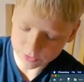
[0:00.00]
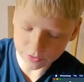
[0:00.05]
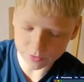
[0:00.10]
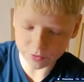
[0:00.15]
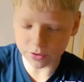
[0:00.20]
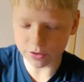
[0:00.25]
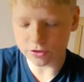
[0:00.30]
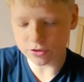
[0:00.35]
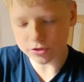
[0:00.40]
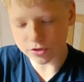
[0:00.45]
You
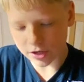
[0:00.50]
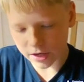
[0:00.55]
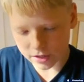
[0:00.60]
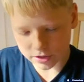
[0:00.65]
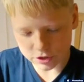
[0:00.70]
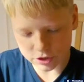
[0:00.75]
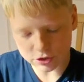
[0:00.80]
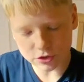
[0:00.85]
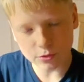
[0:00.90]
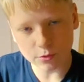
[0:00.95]
don't need to
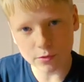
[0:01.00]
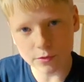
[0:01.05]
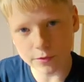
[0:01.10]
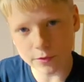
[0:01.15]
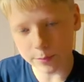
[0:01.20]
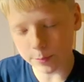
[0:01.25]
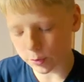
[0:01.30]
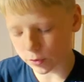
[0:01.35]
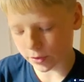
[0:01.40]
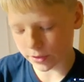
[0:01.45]
change it to a
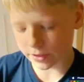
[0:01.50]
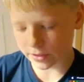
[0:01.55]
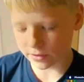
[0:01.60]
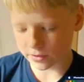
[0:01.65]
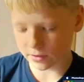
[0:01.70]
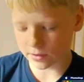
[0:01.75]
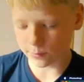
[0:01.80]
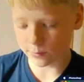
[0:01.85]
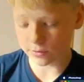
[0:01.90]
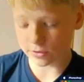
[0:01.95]
rubber or
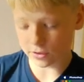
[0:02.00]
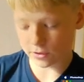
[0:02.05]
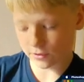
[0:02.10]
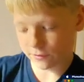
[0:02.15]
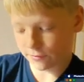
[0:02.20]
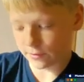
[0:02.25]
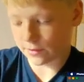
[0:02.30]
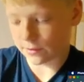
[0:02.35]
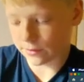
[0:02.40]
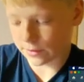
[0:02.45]
anything, which I
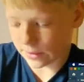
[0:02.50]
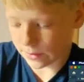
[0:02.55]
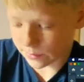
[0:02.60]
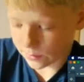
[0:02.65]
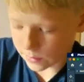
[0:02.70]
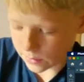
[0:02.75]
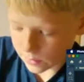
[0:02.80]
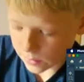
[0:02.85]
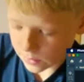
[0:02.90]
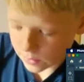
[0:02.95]
found out.
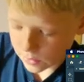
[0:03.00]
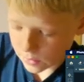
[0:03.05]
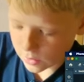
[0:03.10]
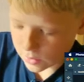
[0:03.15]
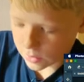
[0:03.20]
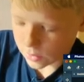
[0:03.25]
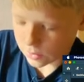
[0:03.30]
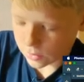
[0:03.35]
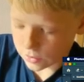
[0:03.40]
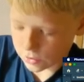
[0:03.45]

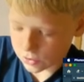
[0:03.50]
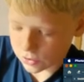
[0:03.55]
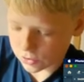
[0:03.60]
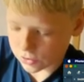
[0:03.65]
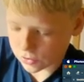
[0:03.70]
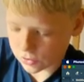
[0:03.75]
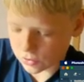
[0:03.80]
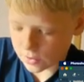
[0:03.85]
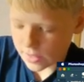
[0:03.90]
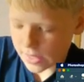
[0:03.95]
You
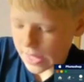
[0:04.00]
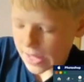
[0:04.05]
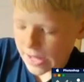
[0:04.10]
just